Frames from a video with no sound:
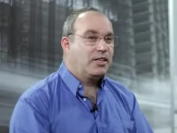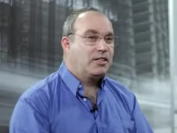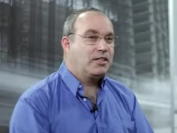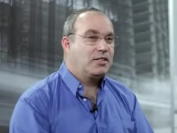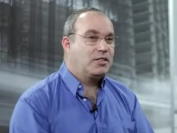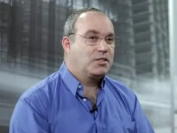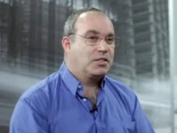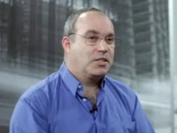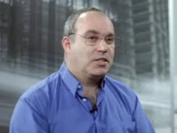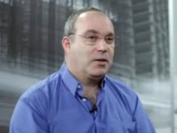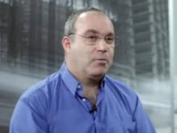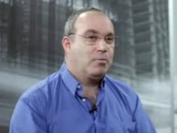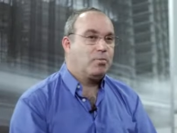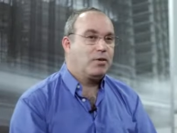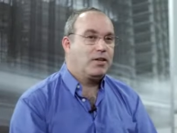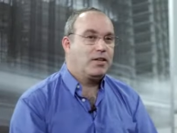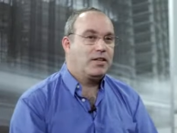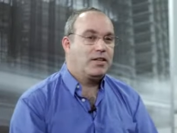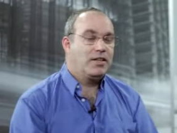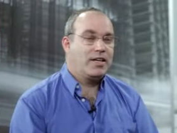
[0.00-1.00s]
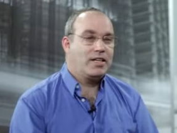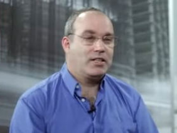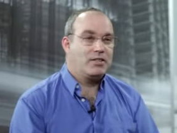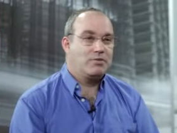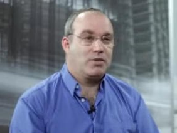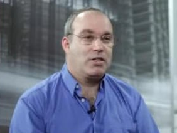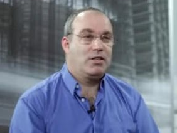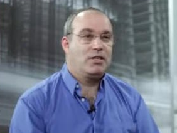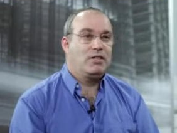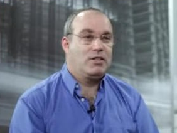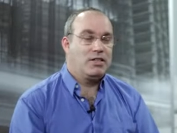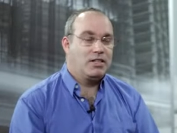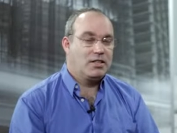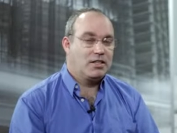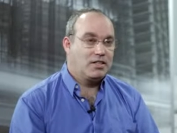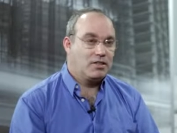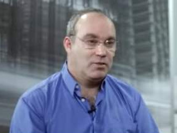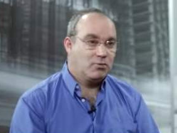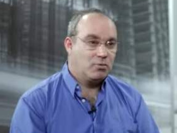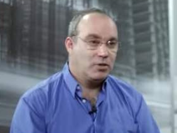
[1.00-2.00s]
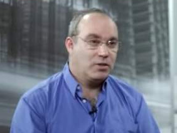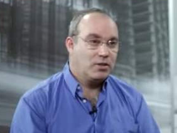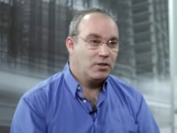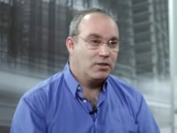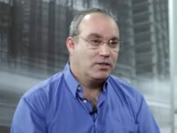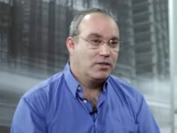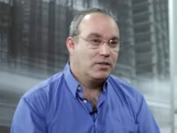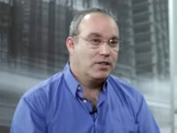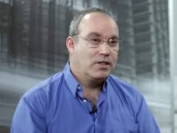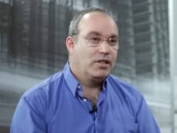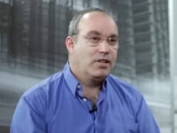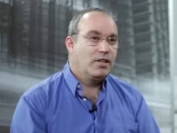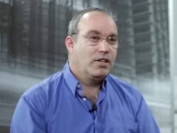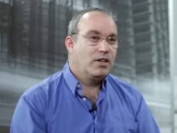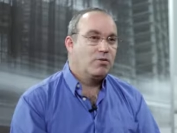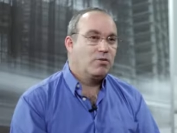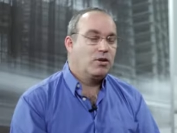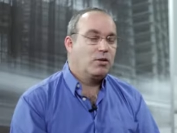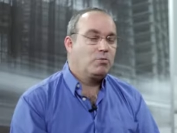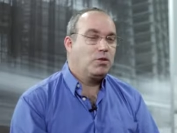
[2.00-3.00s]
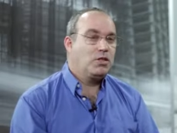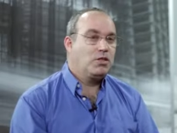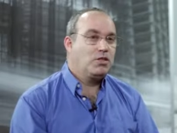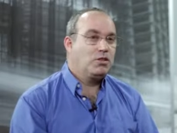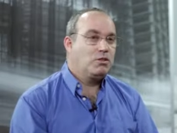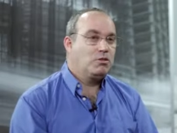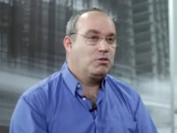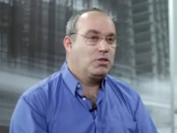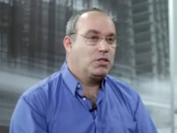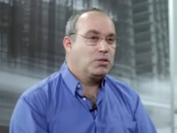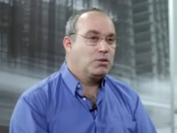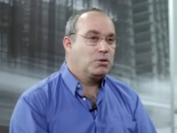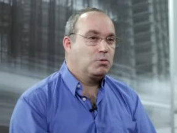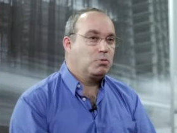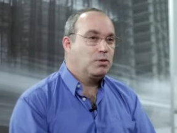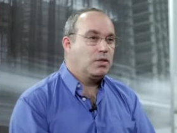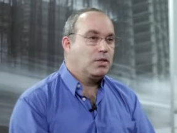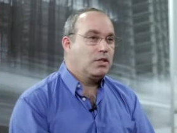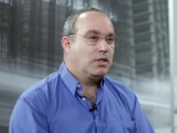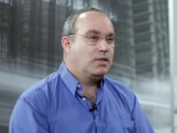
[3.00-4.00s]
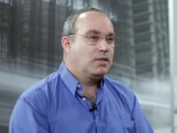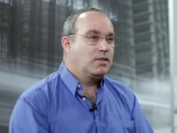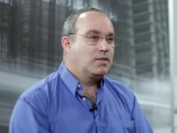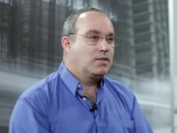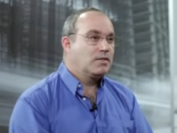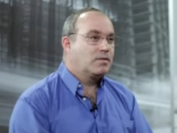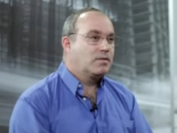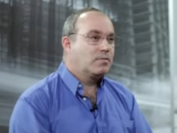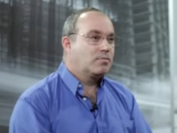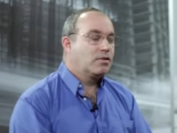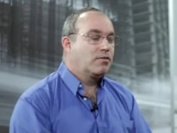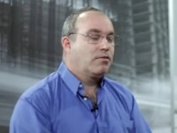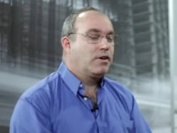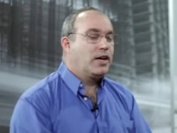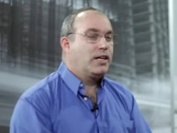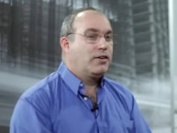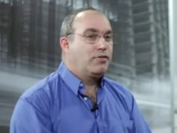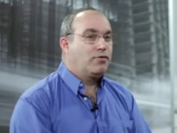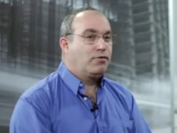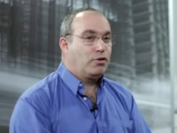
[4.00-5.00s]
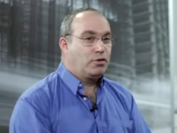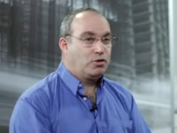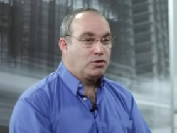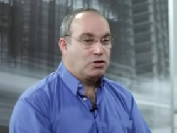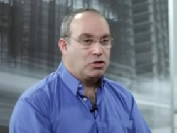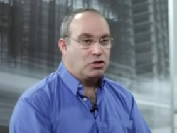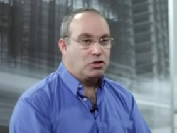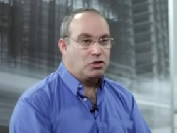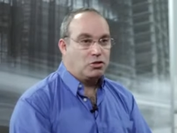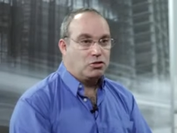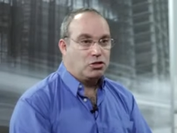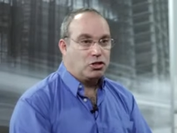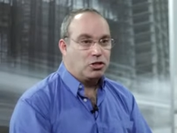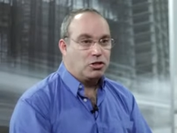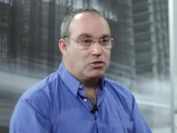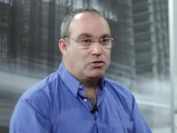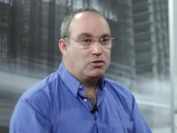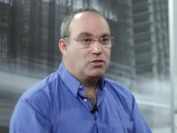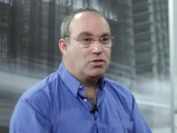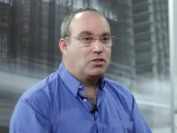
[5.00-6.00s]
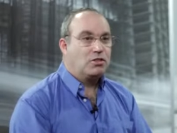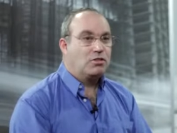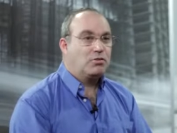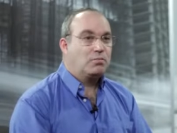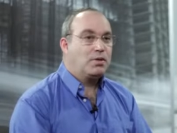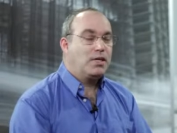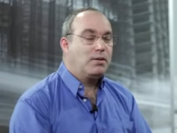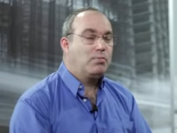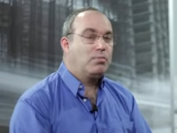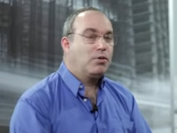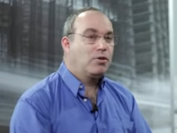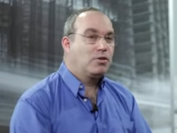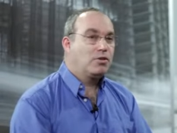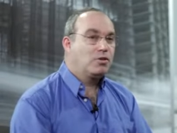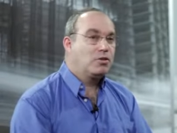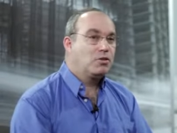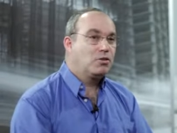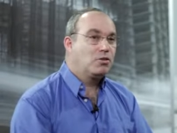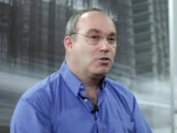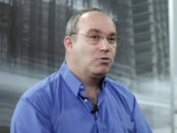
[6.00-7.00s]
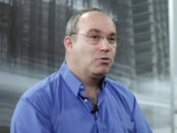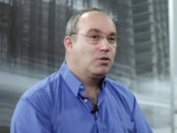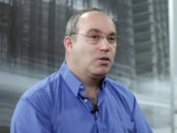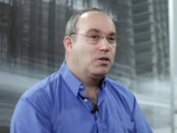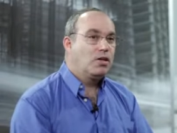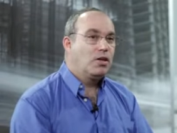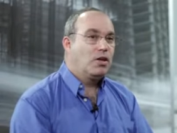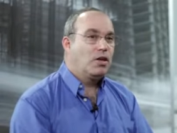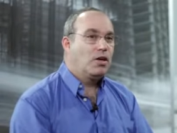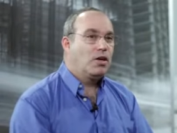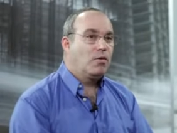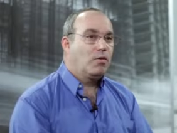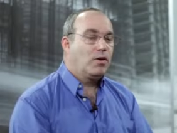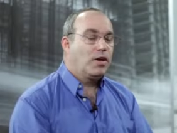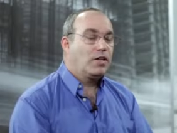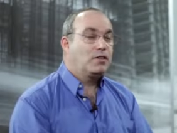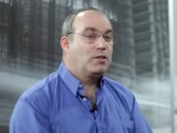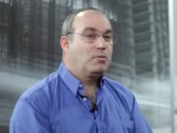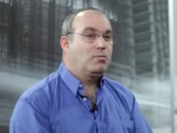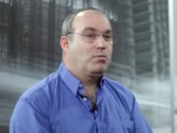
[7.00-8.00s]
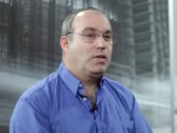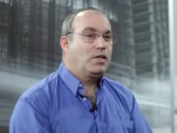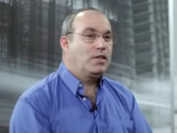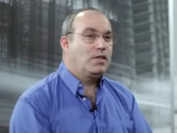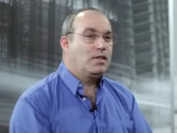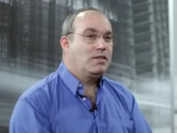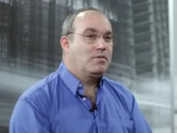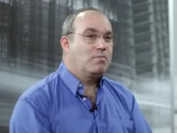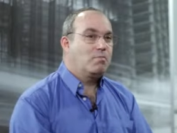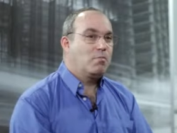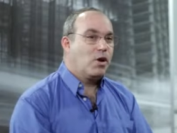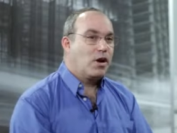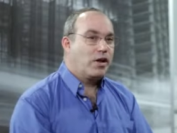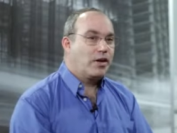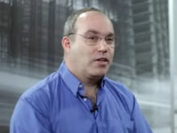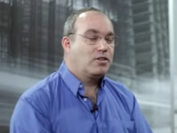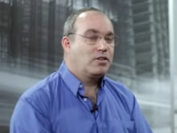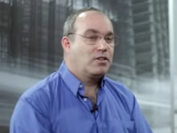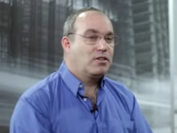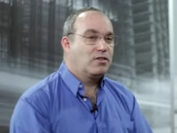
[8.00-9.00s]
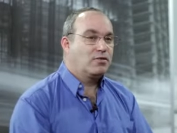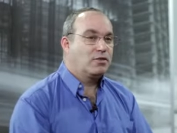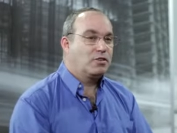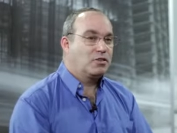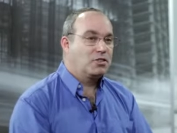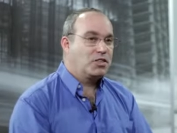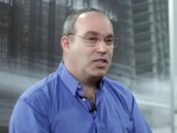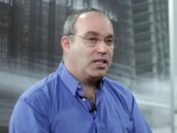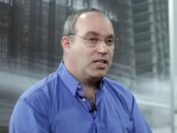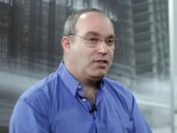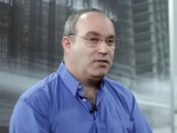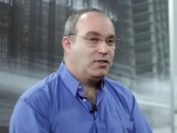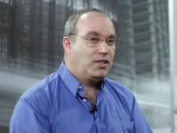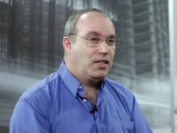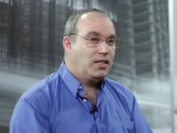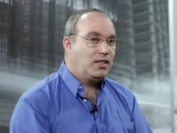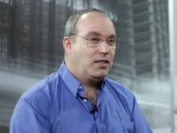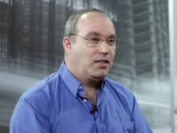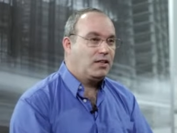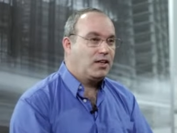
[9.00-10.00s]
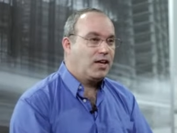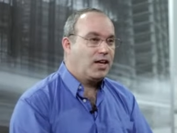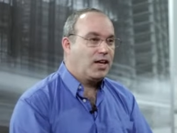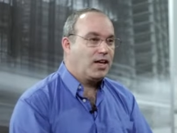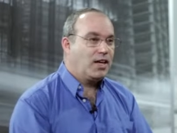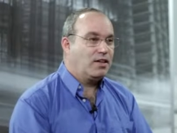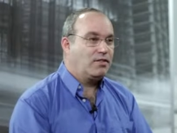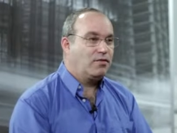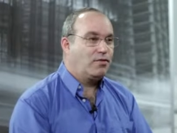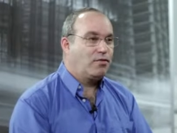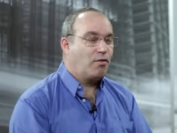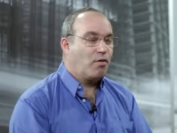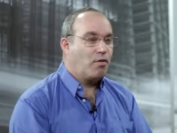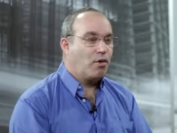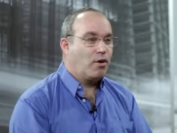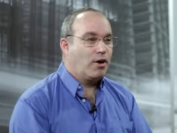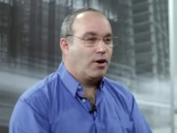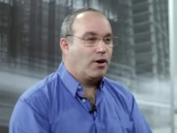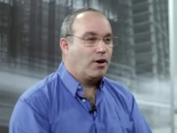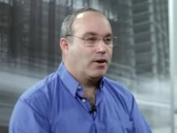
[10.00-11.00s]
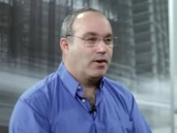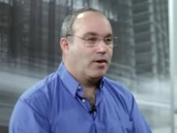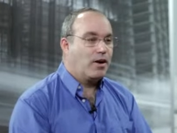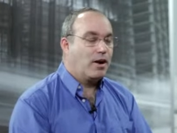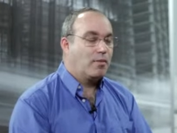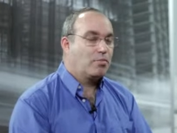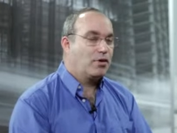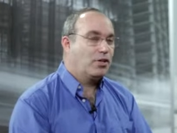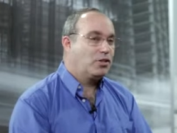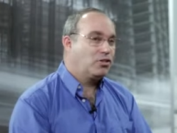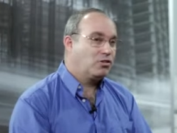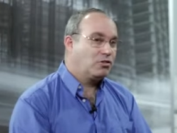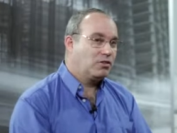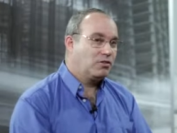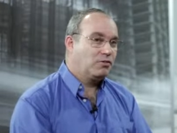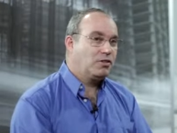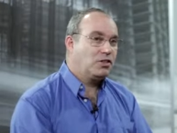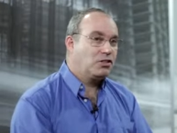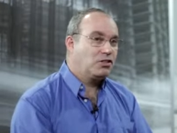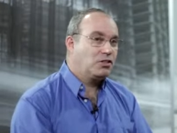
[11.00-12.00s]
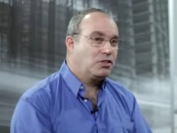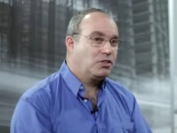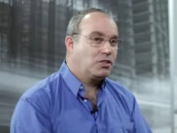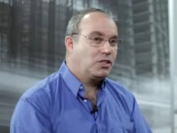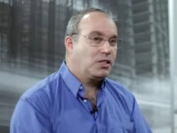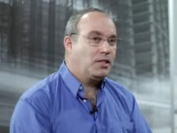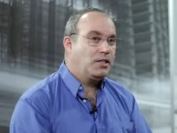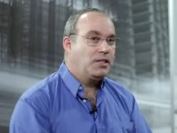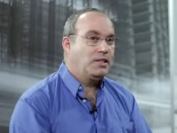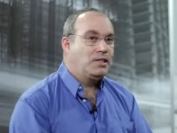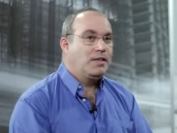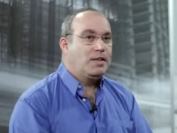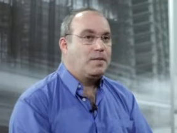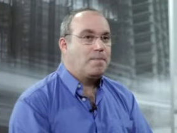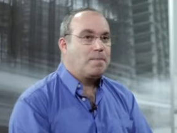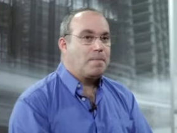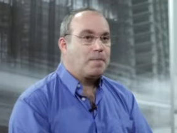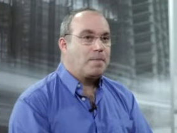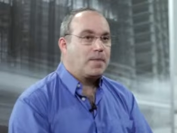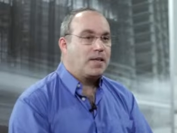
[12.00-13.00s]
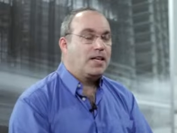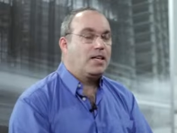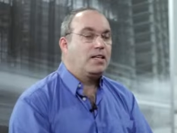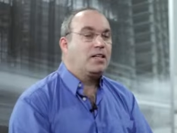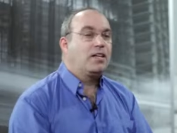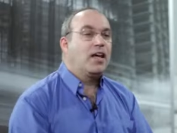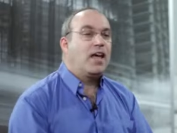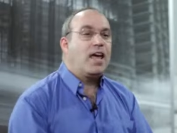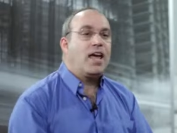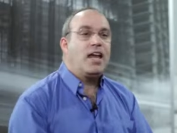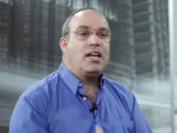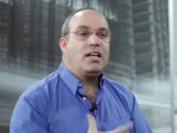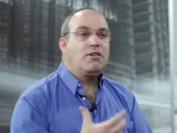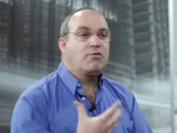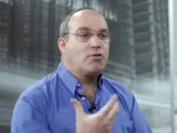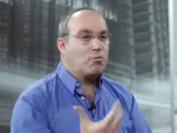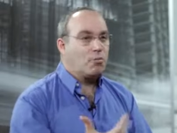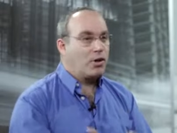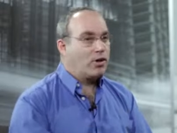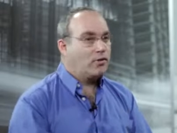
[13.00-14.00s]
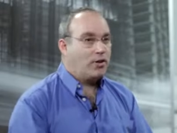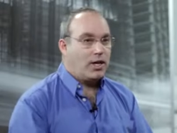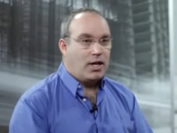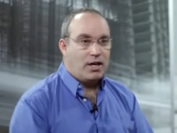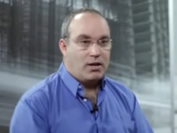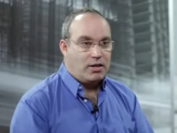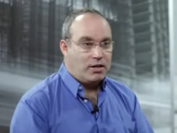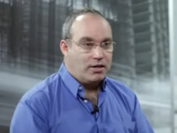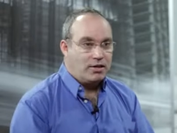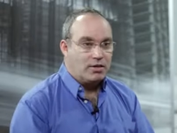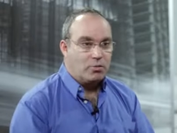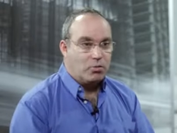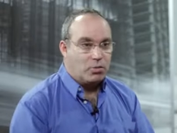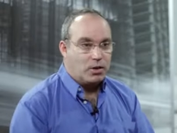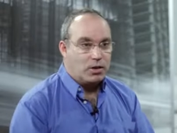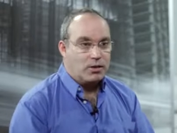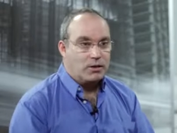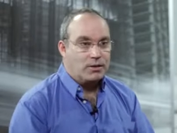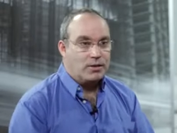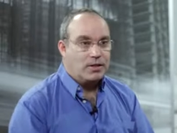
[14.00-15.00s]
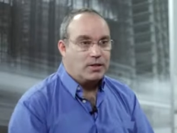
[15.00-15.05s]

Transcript: is a company that is very unique in the world. What we do is we provide a full solution to people who want to be monitored for safety and for operational efficiency in any remote area of the world.